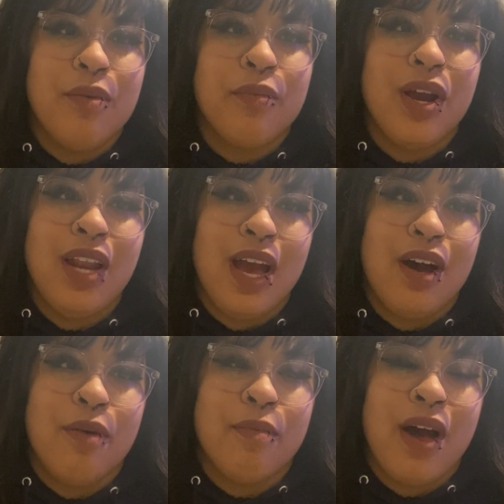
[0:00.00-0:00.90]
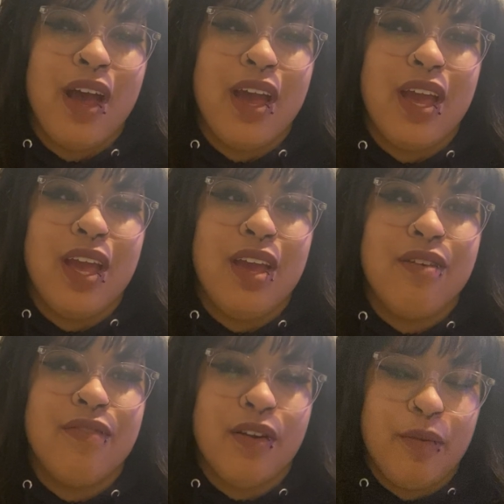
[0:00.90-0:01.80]
Right now,
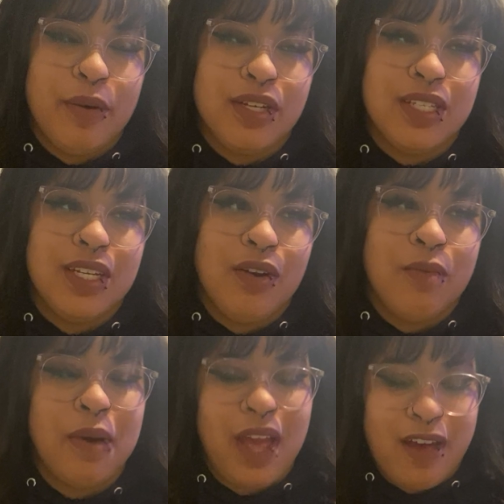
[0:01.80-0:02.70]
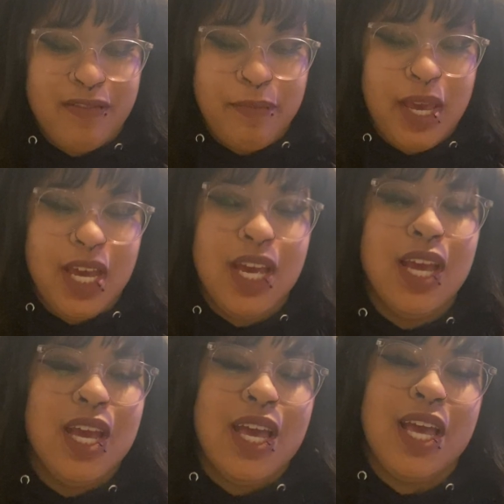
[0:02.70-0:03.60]
my favorite person, or my FP,
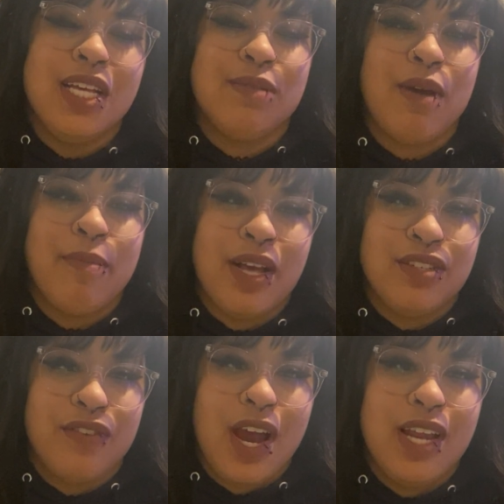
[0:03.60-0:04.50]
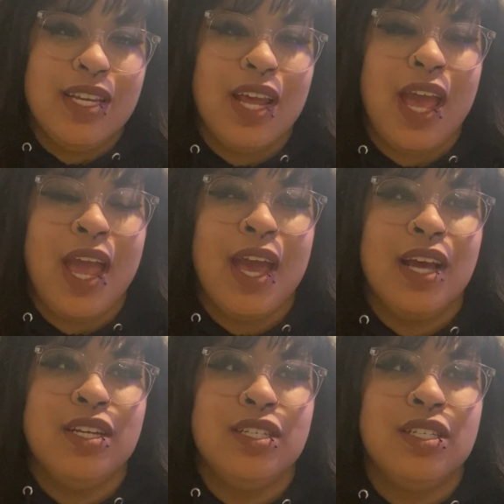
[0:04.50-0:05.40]
is my best friend,
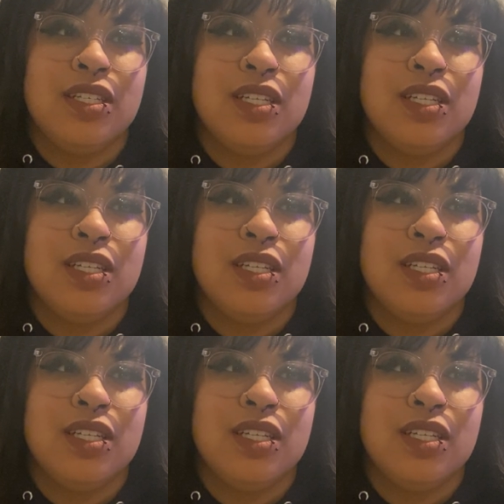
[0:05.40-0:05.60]
and